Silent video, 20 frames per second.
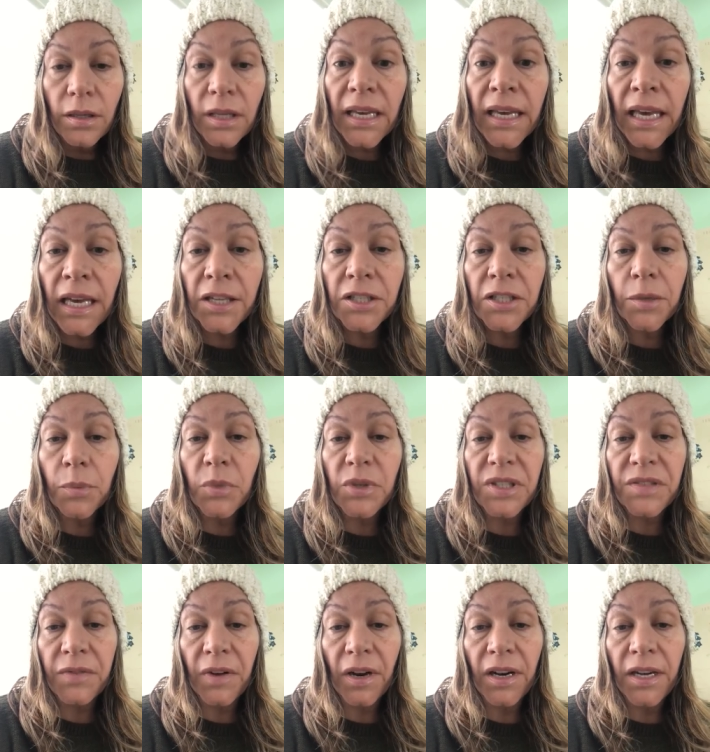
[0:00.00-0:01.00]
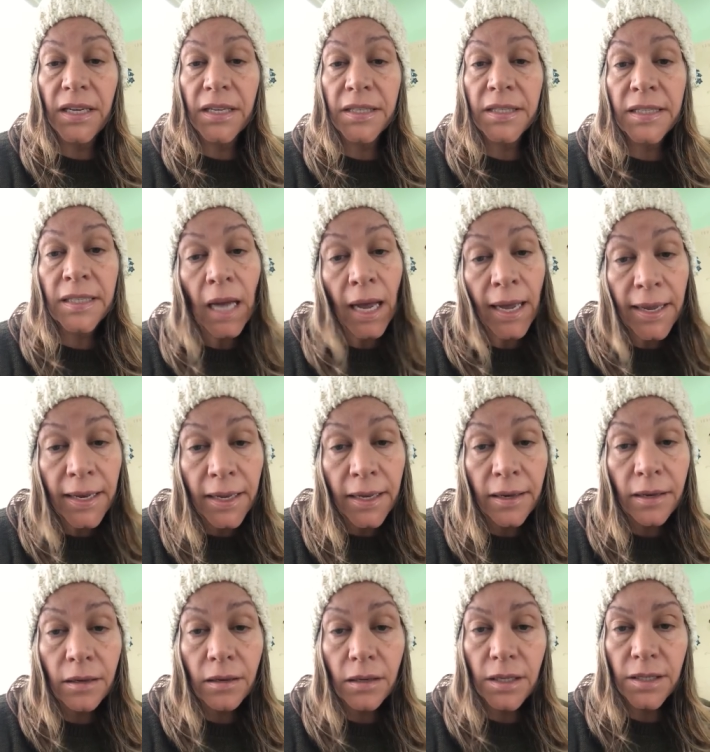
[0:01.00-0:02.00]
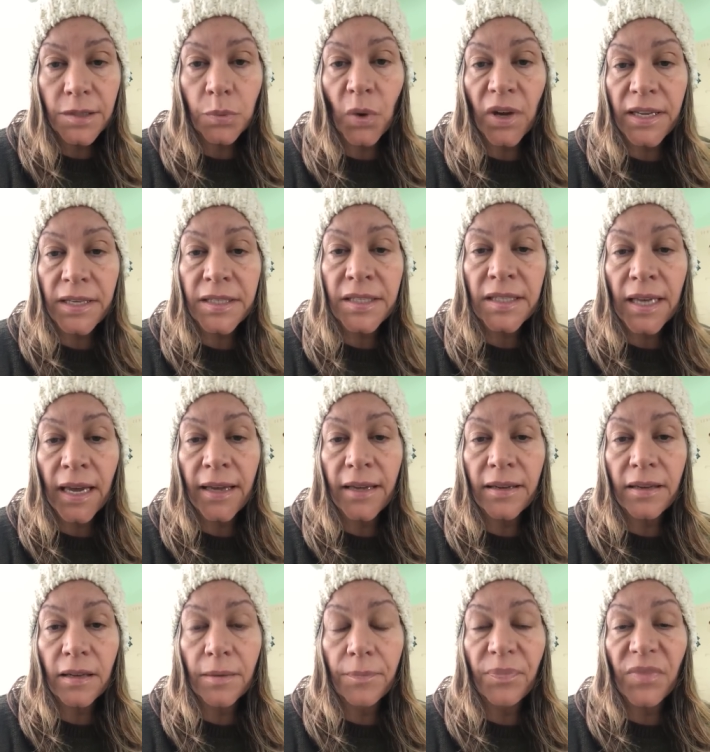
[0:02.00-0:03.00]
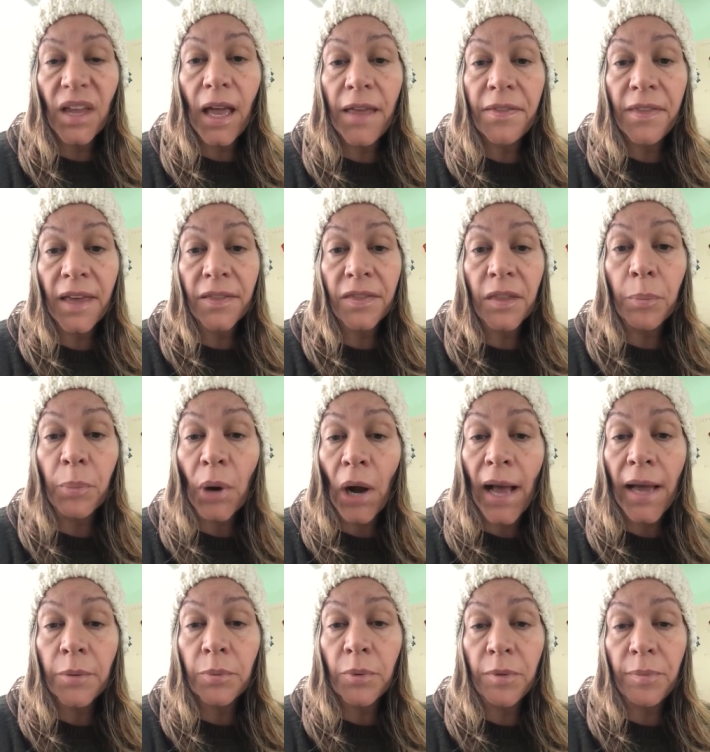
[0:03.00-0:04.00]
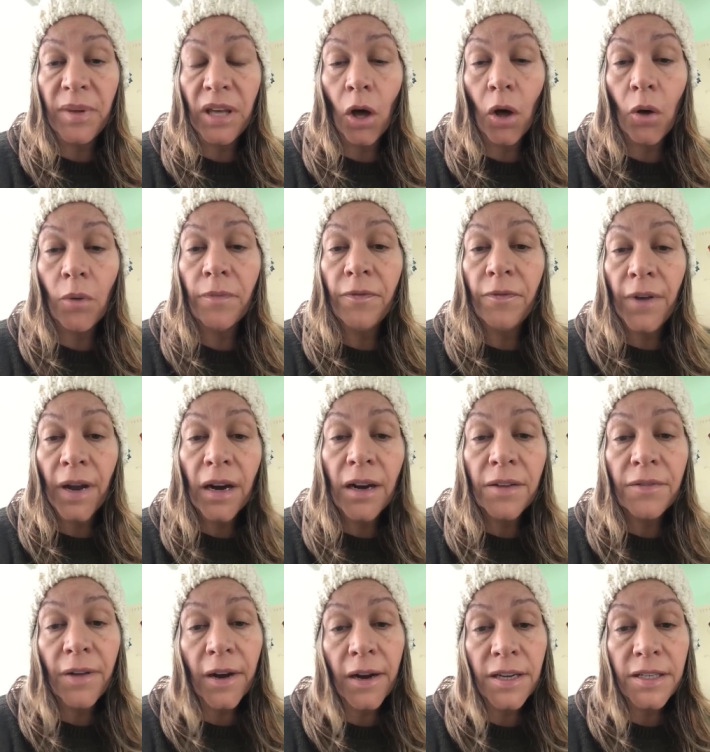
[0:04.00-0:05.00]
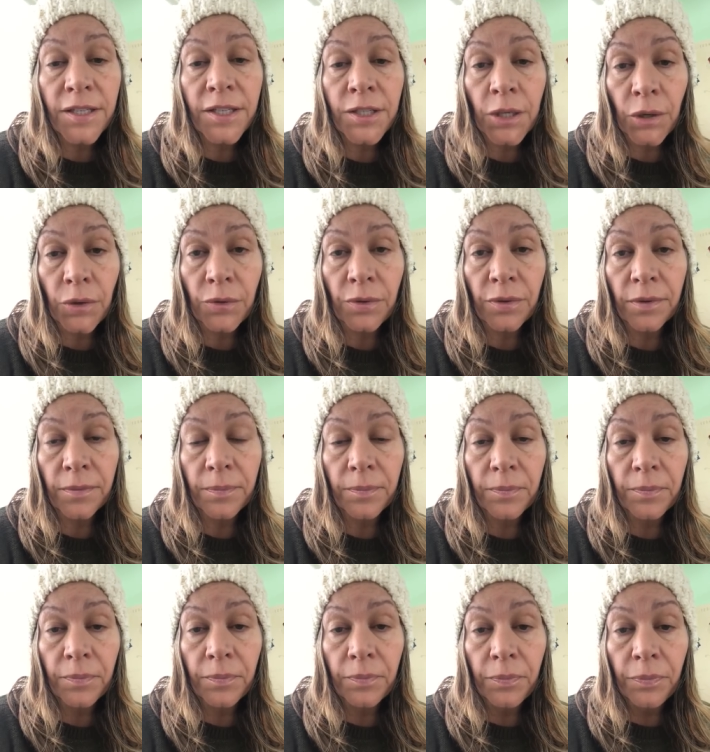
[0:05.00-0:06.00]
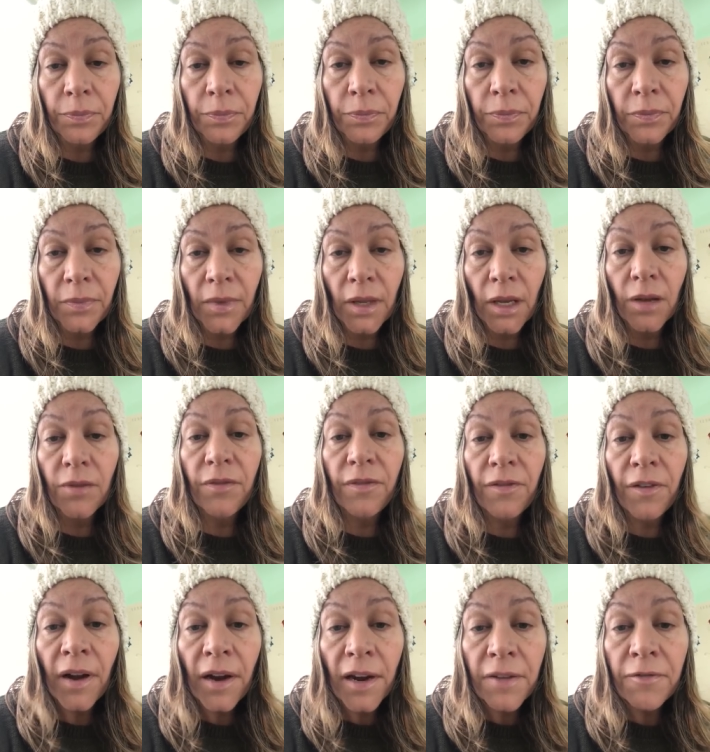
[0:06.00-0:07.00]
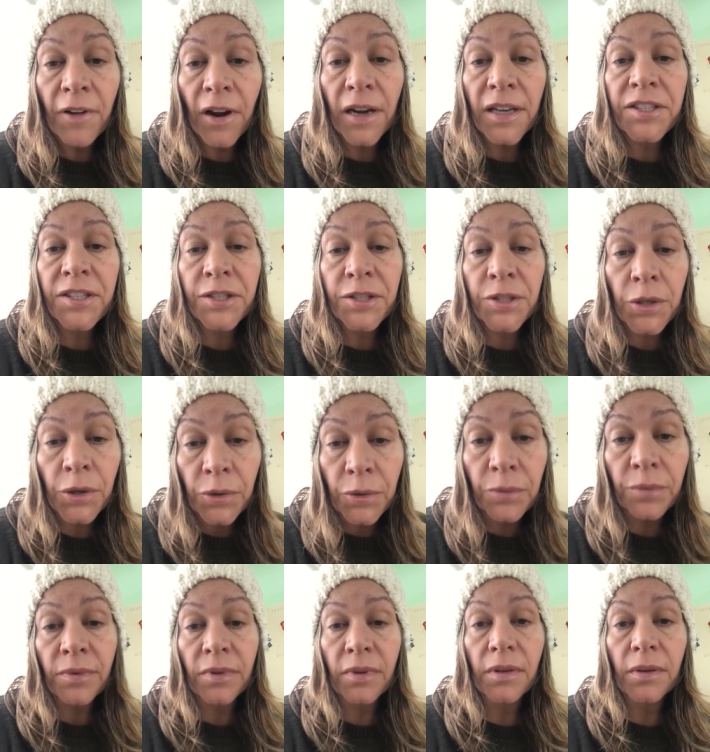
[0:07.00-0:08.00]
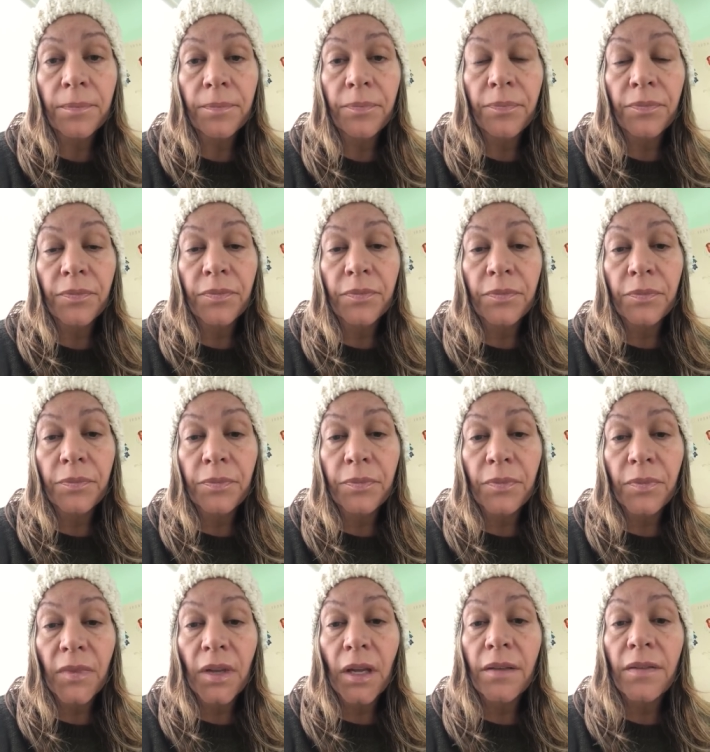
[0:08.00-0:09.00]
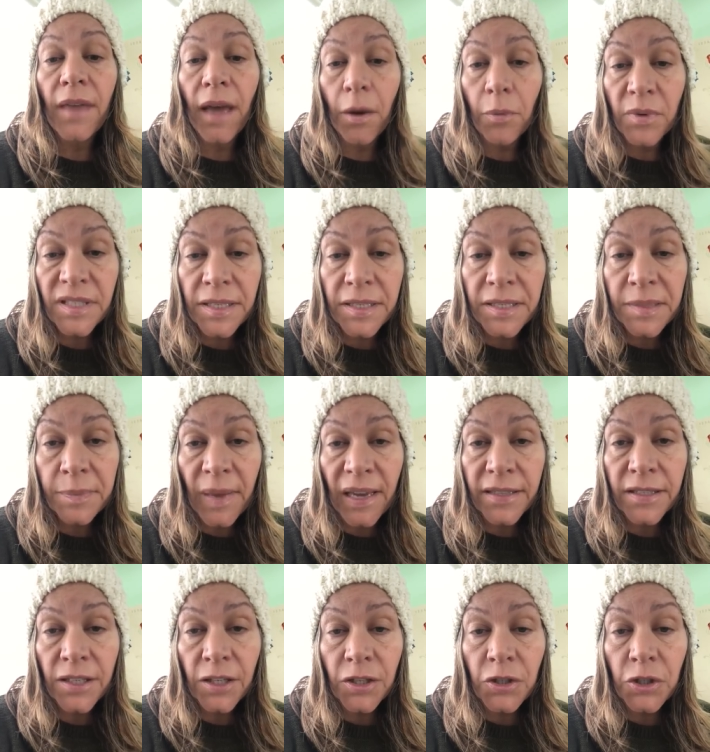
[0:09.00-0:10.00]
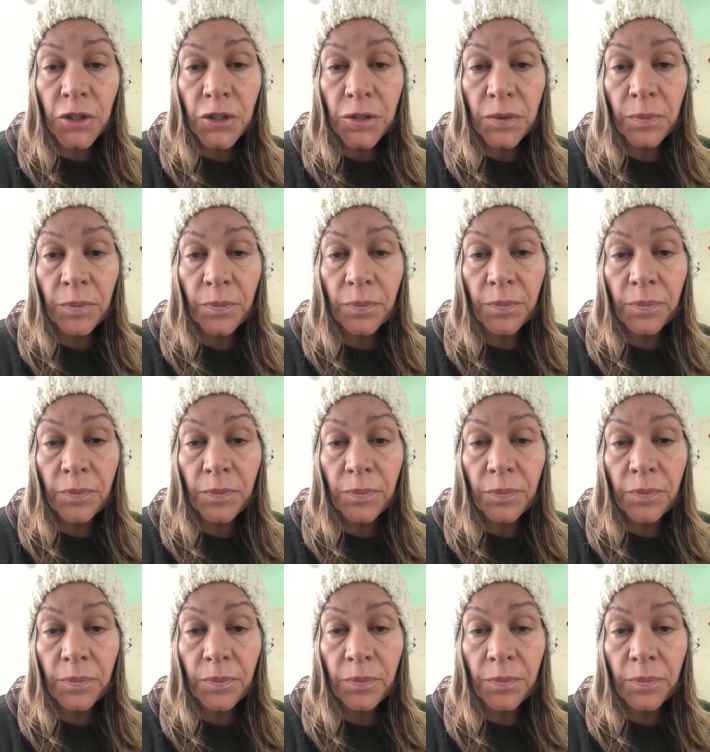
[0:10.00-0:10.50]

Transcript: the kingdom was very excited, is what he said, and that the bride would be home very, very soon. Very, very soon. That was his message.